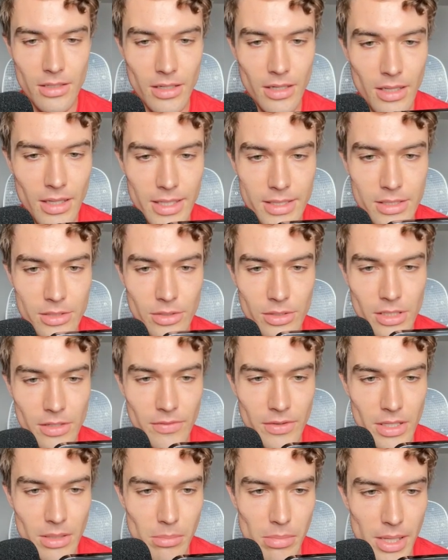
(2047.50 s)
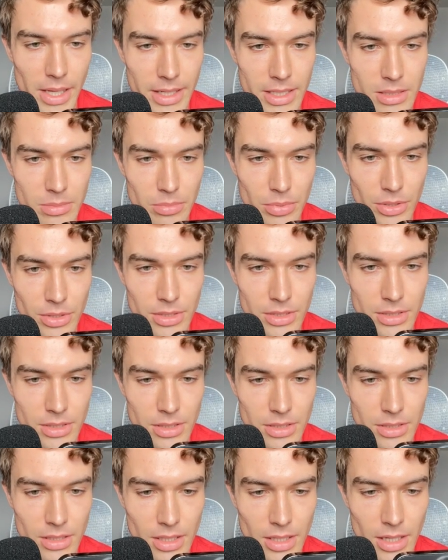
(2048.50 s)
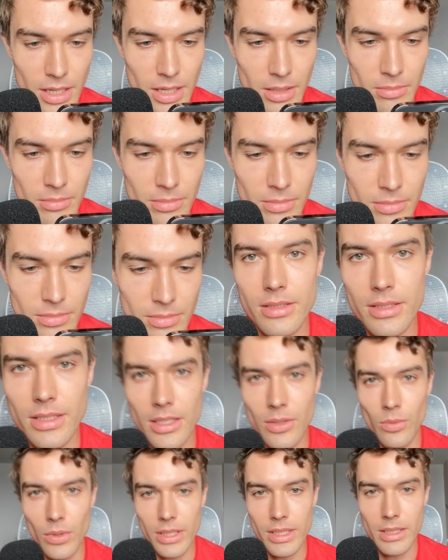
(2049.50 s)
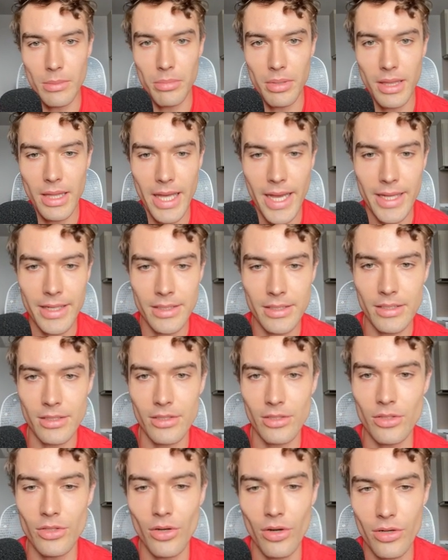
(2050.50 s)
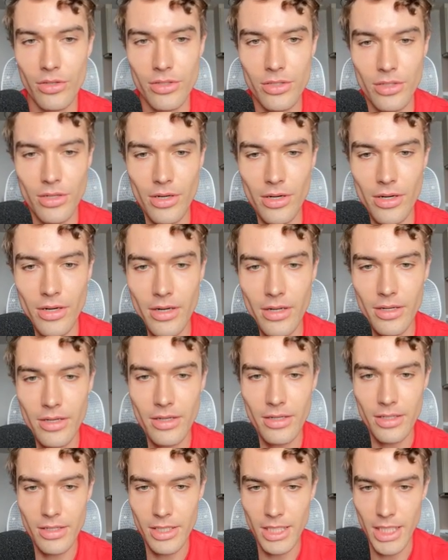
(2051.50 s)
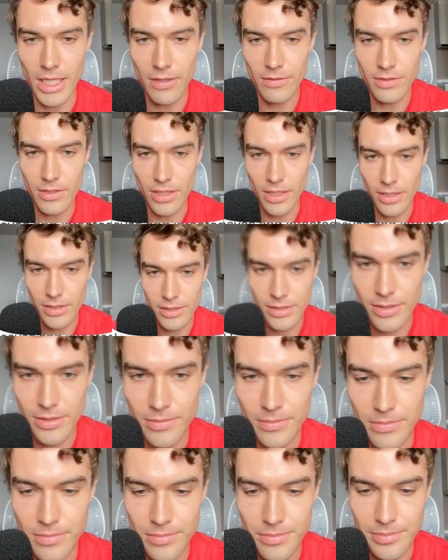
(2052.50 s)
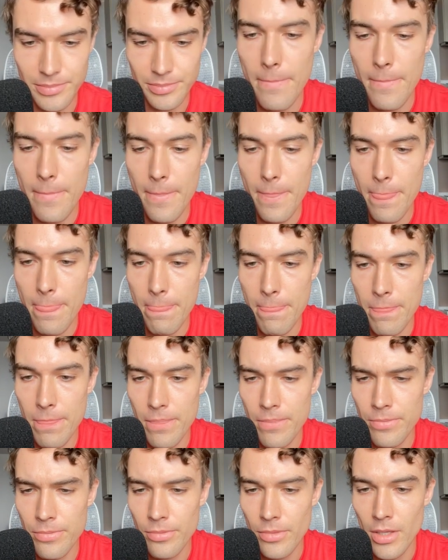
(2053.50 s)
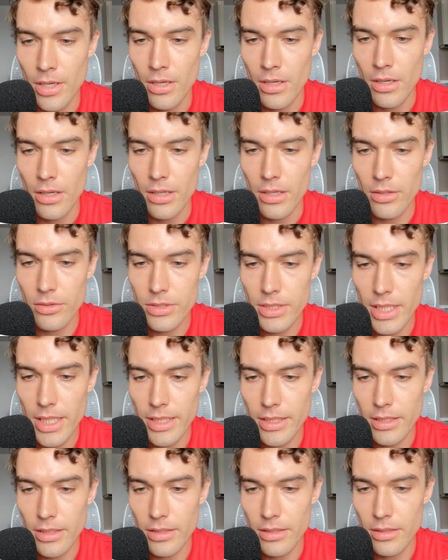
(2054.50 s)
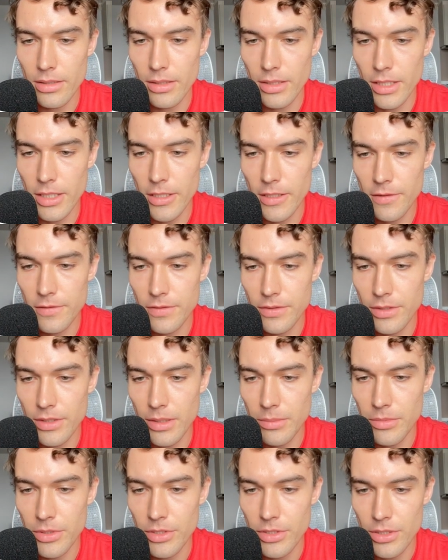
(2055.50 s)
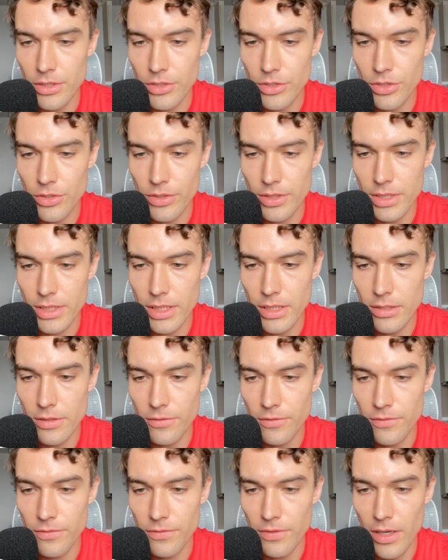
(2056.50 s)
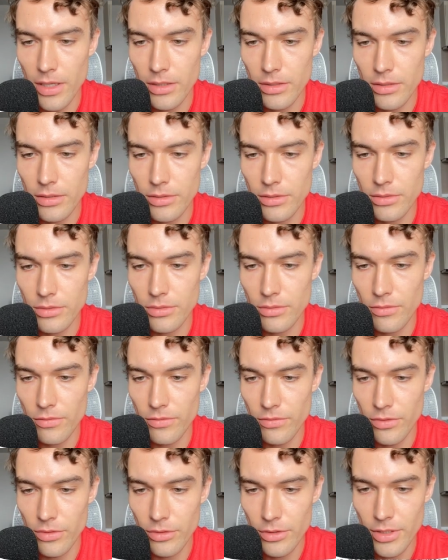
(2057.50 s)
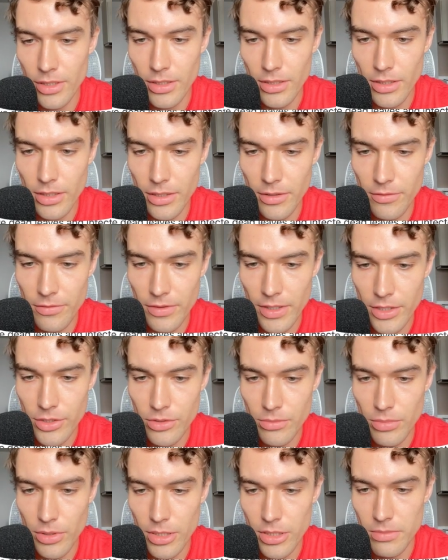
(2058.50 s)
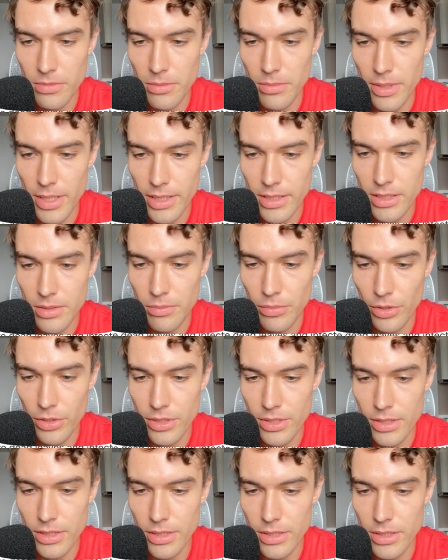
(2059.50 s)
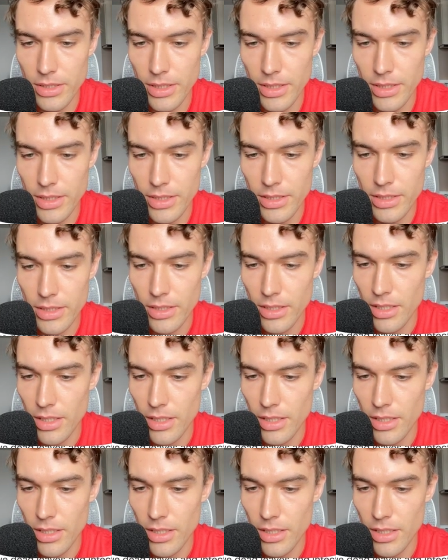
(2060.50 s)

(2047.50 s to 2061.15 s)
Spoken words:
Let's not give it the black spot name. See what the plant doctor gives us. It looks like the leaves in your image are showing signs of fungal infection, possibly black spots disease.